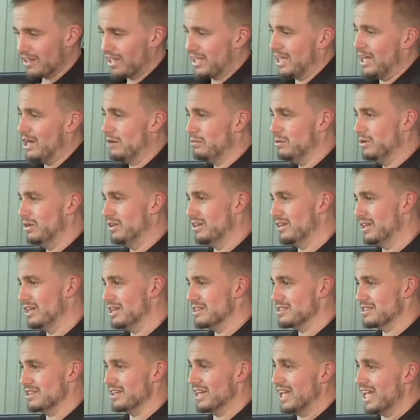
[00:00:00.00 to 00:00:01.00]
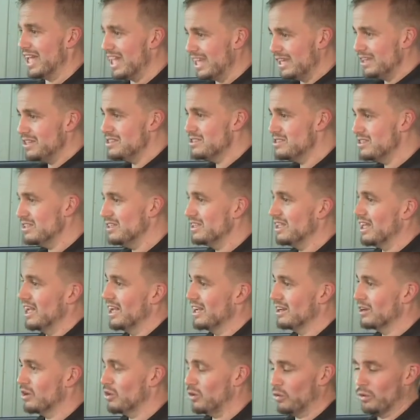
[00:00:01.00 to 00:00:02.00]
the cabin. There's an easy
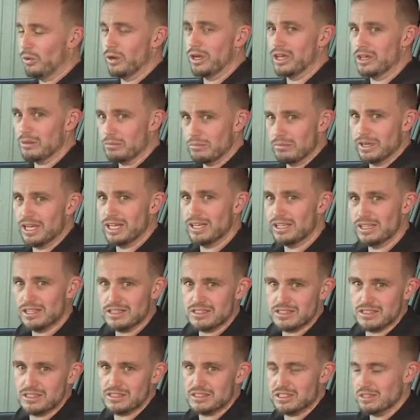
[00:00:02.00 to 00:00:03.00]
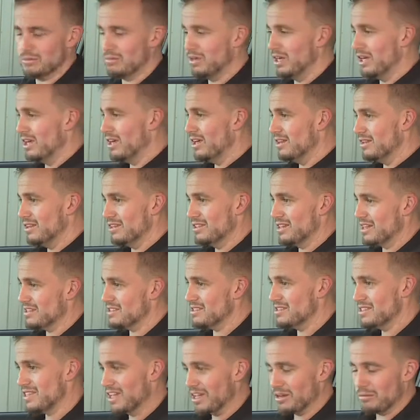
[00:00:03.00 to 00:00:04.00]
and quick media system that
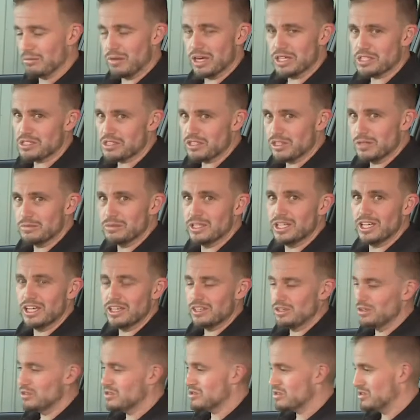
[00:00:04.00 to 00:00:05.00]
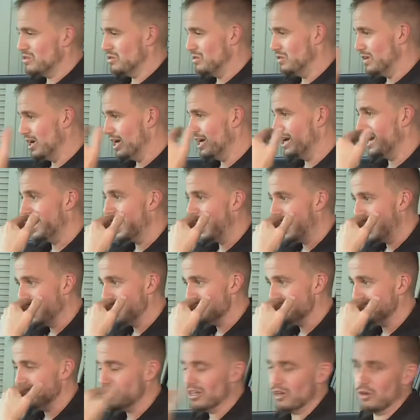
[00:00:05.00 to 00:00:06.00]
doesn't take much time to get used to, and it
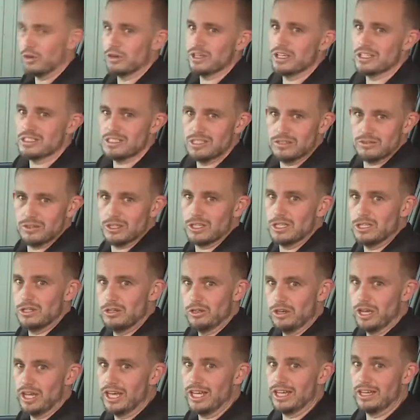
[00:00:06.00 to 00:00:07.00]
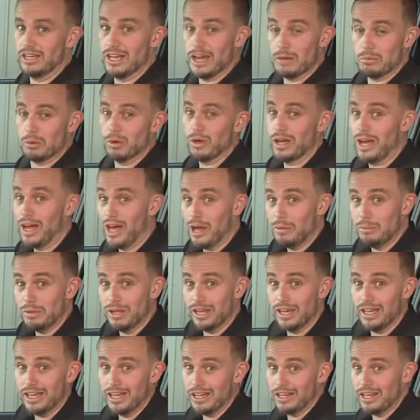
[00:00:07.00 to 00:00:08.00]
has the connectivity you need. Apple
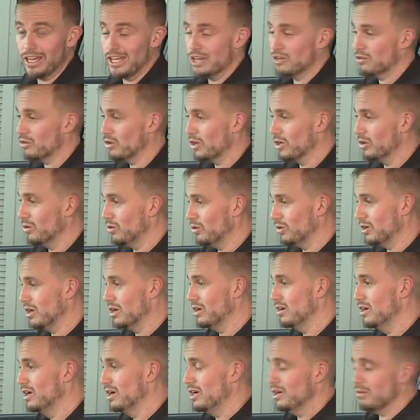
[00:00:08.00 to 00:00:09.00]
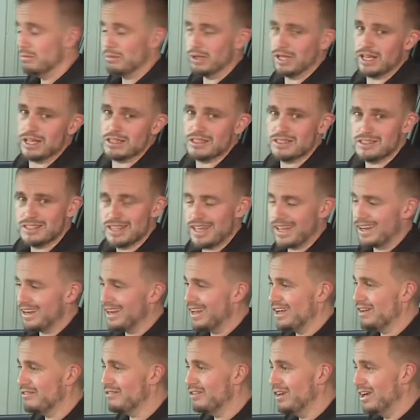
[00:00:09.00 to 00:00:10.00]
CarPlay and Android Auto, plus
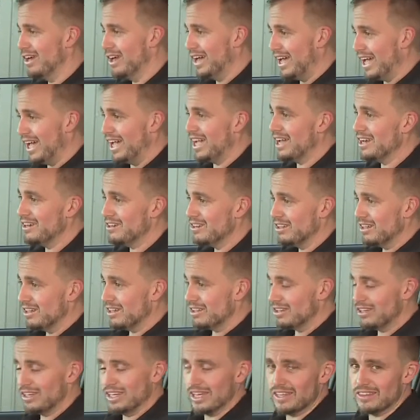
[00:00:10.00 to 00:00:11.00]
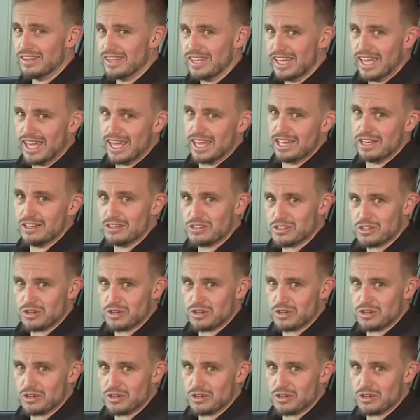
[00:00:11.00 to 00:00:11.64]
sat-nav, and you get the N